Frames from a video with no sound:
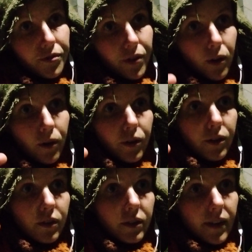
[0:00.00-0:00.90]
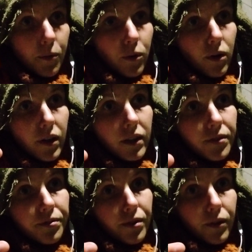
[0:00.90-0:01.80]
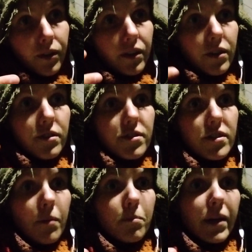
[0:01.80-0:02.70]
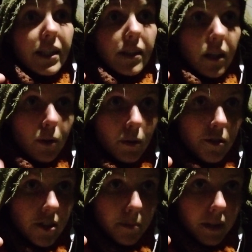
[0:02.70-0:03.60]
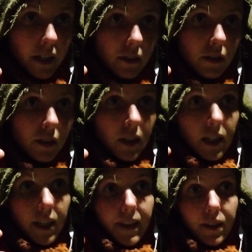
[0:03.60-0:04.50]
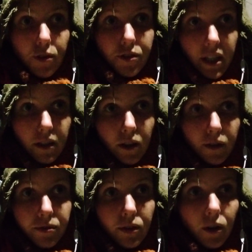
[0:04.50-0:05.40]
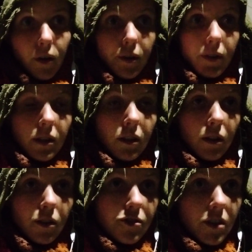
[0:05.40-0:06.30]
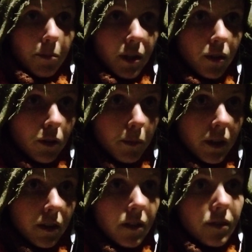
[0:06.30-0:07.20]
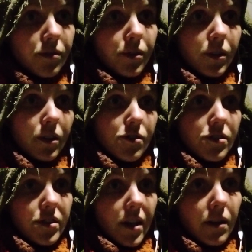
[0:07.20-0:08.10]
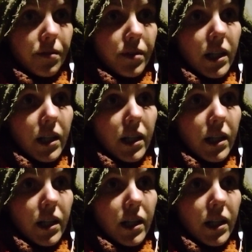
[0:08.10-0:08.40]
for the world, for some meta concept that you think of, or you know, some human, for yourself.